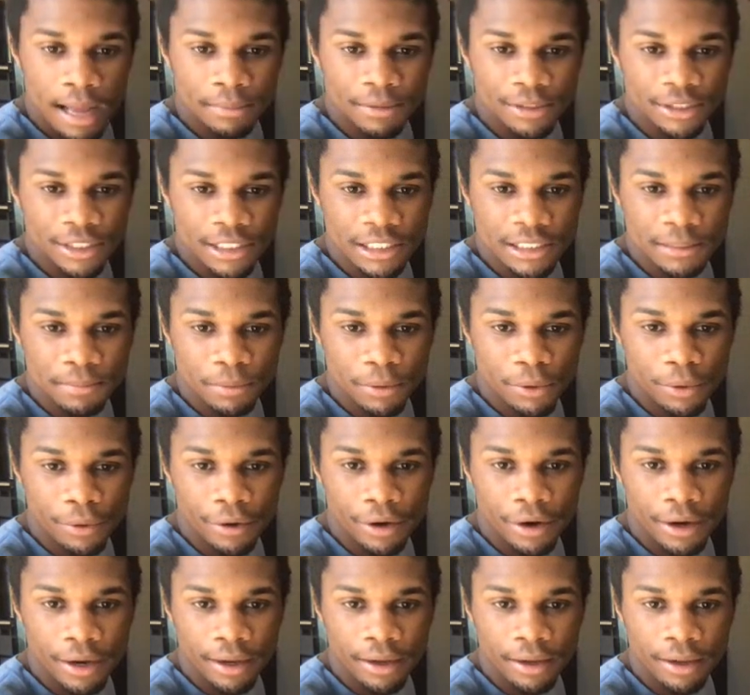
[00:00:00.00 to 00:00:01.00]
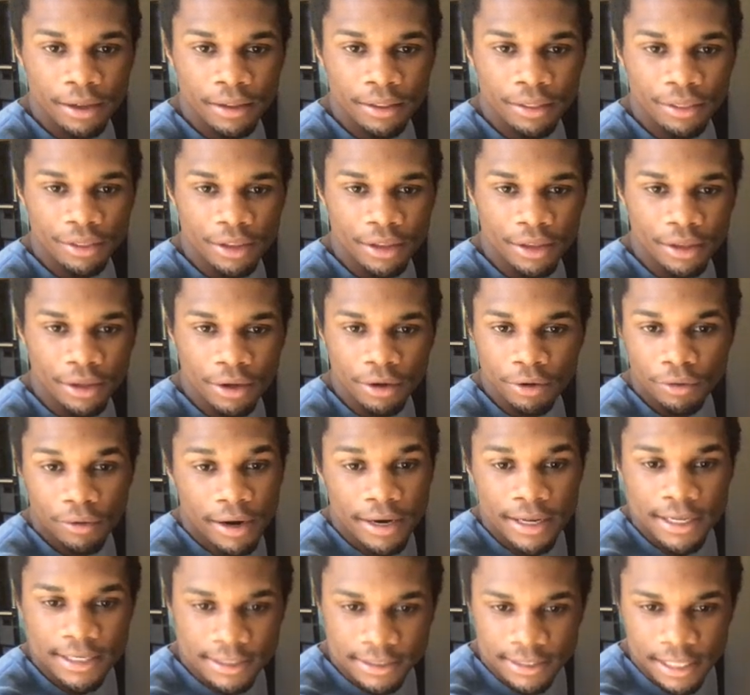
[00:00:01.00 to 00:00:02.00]
just exploring the
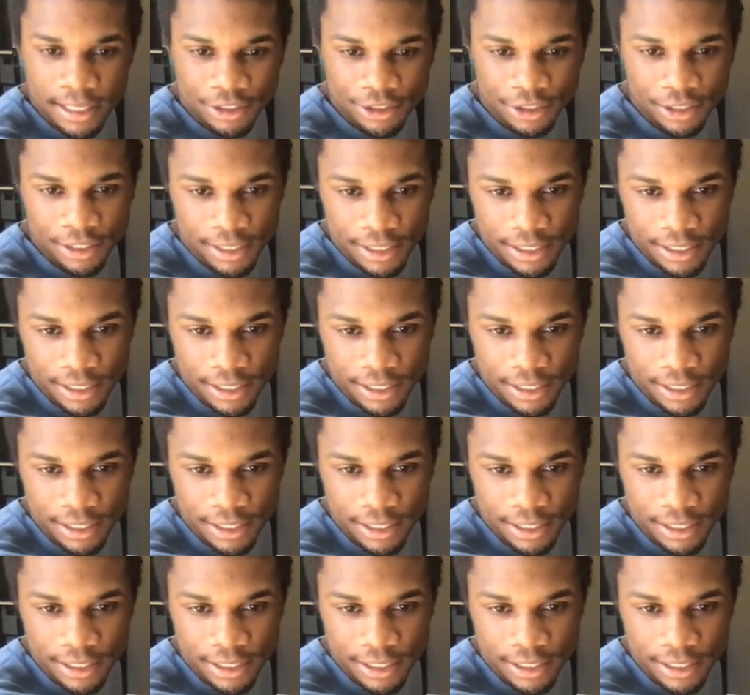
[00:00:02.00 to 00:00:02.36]
credit section, an